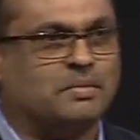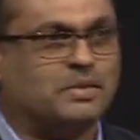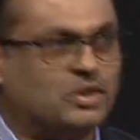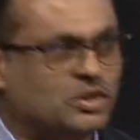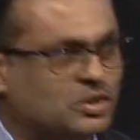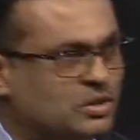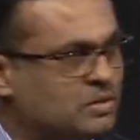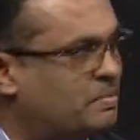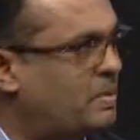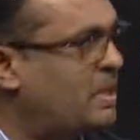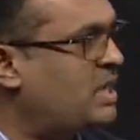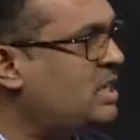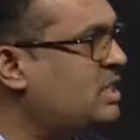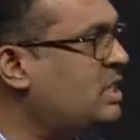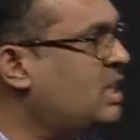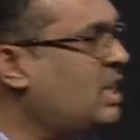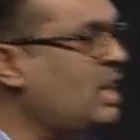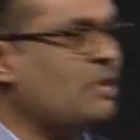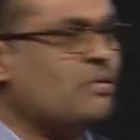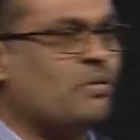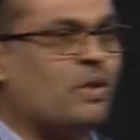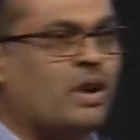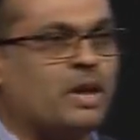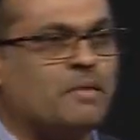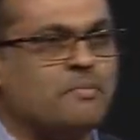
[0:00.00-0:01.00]
Because
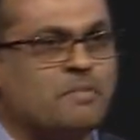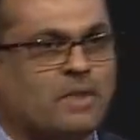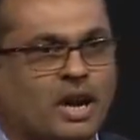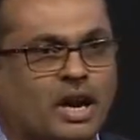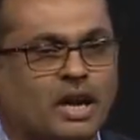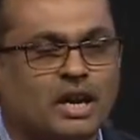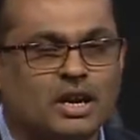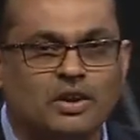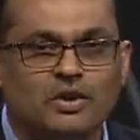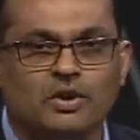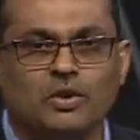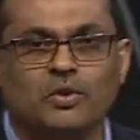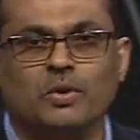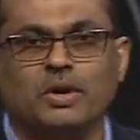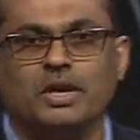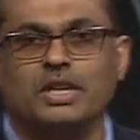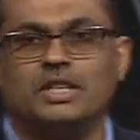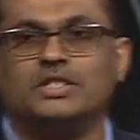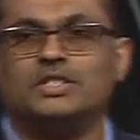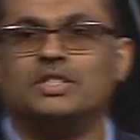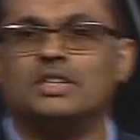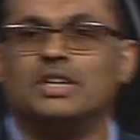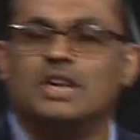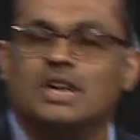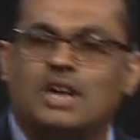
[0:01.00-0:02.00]
basically what I'm trying to do
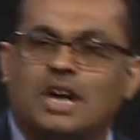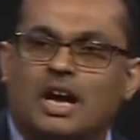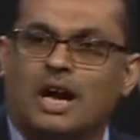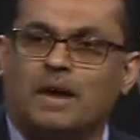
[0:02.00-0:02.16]
is